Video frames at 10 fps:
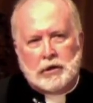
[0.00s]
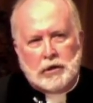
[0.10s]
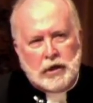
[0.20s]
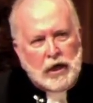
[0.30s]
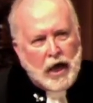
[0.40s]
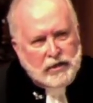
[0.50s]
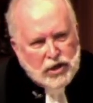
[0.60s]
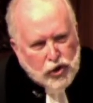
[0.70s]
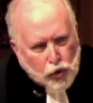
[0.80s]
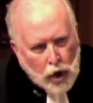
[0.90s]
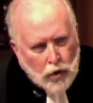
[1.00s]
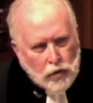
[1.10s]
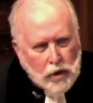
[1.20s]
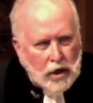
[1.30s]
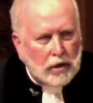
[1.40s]
he has
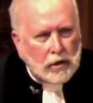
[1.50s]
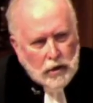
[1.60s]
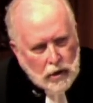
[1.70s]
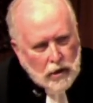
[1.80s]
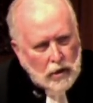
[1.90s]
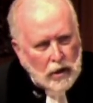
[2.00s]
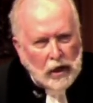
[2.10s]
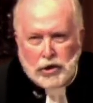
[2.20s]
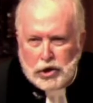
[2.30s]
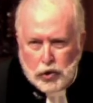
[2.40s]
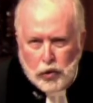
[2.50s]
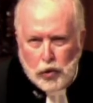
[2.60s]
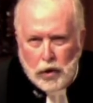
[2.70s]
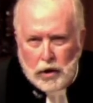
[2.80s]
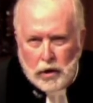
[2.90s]
thrown into
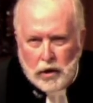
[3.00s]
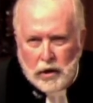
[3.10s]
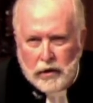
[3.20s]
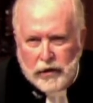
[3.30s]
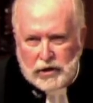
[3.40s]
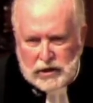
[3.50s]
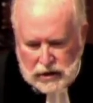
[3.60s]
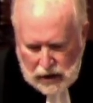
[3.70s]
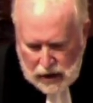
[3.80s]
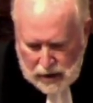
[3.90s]
the sea.